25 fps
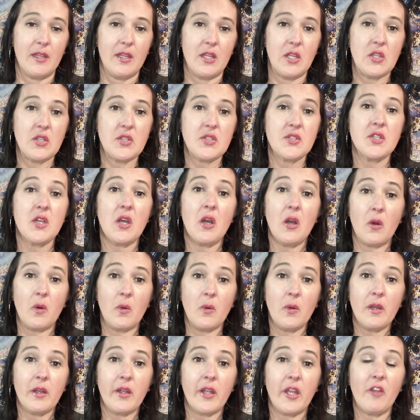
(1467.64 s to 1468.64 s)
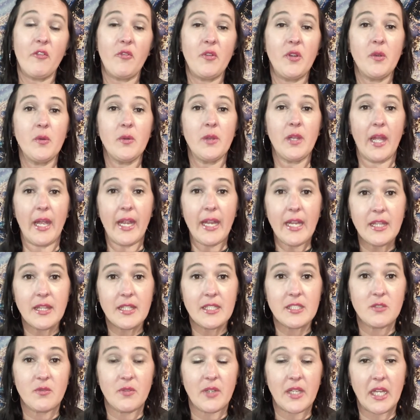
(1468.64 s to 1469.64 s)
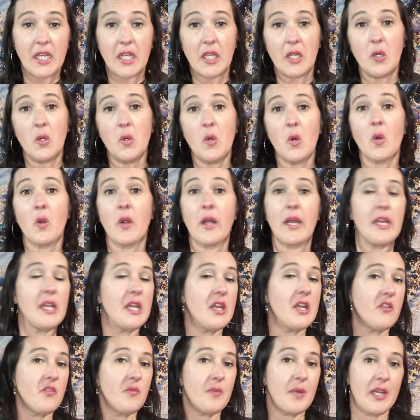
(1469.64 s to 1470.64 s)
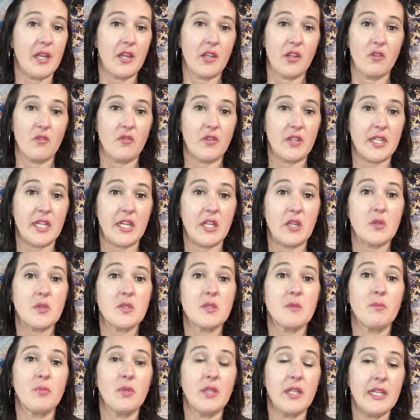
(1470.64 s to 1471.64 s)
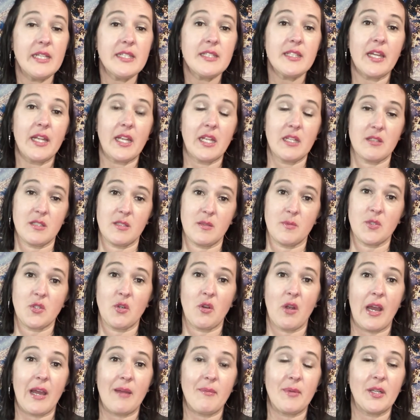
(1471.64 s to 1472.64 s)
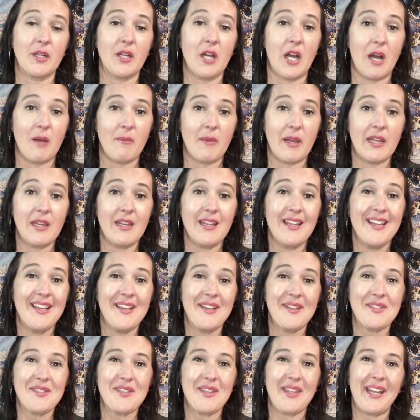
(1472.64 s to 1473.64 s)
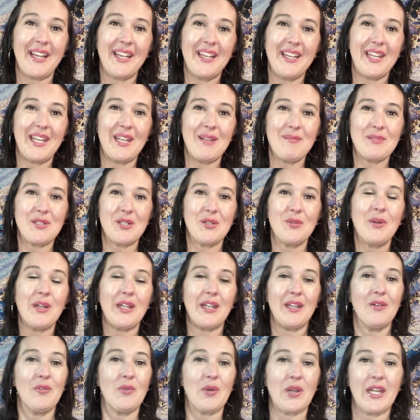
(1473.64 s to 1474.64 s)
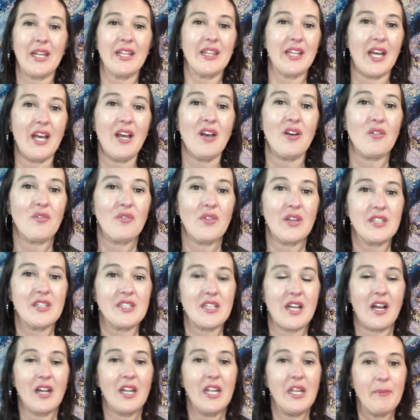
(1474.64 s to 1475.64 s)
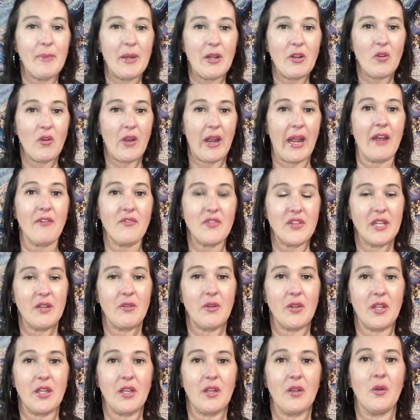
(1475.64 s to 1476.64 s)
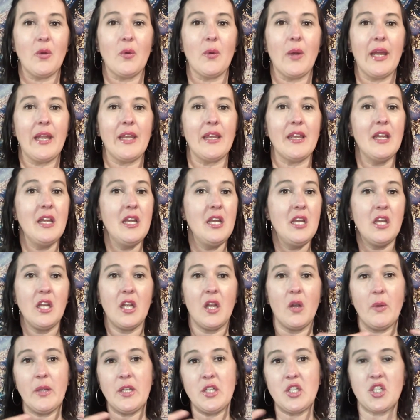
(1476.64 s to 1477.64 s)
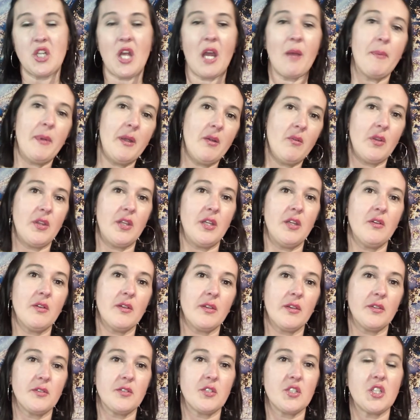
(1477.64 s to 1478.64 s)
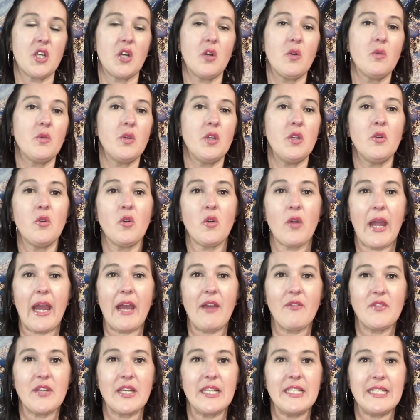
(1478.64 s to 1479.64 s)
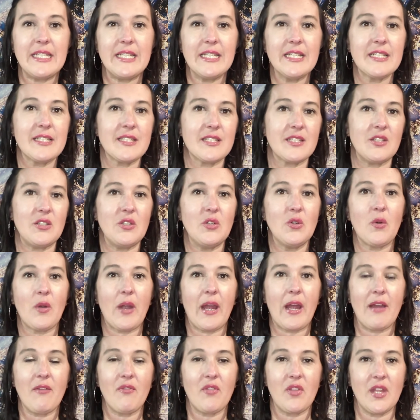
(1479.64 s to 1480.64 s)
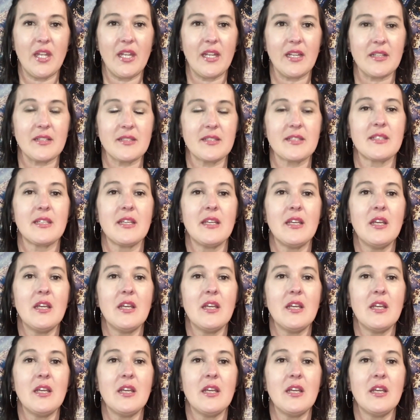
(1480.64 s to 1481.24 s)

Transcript: So, if you like this video or any of my other videos, please like and subscribe and comment so that I can keep doing what I love and talking about crafting with you and going shopping with you to show new craft ideas and new craft things.